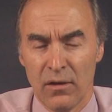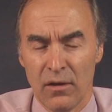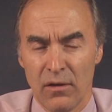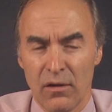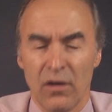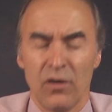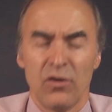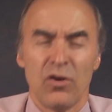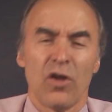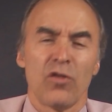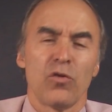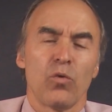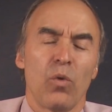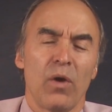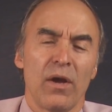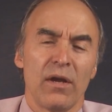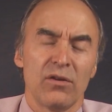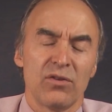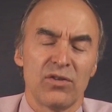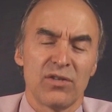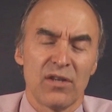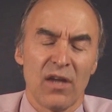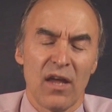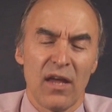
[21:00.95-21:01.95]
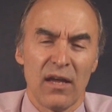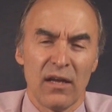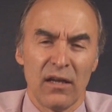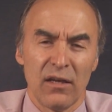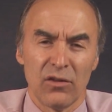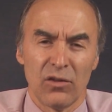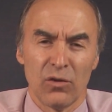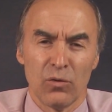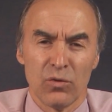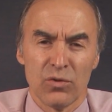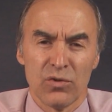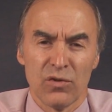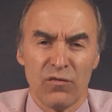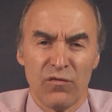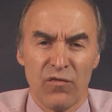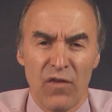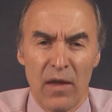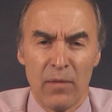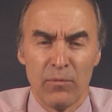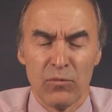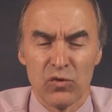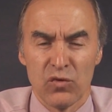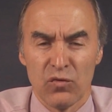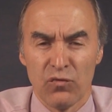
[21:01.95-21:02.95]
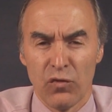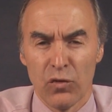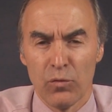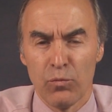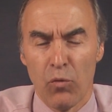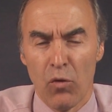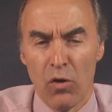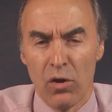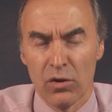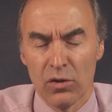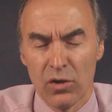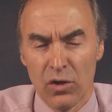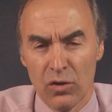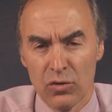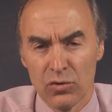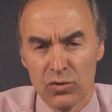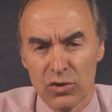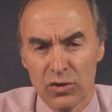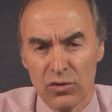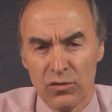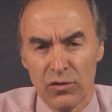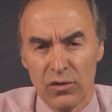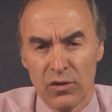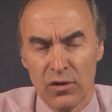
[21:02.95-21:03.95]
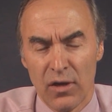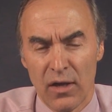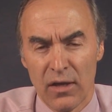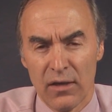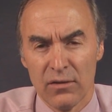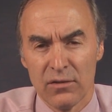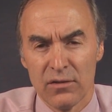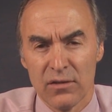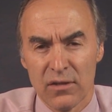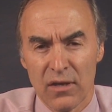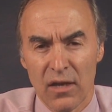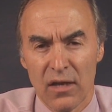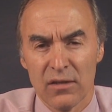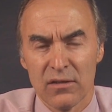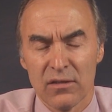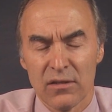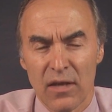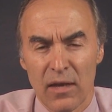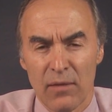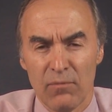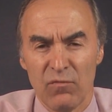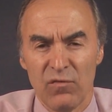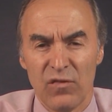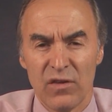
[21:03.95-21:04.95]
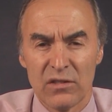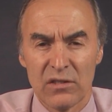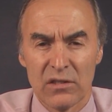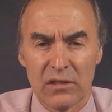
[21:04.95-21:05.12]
Another way of saying it, there was a famous football coach in the United States named Vince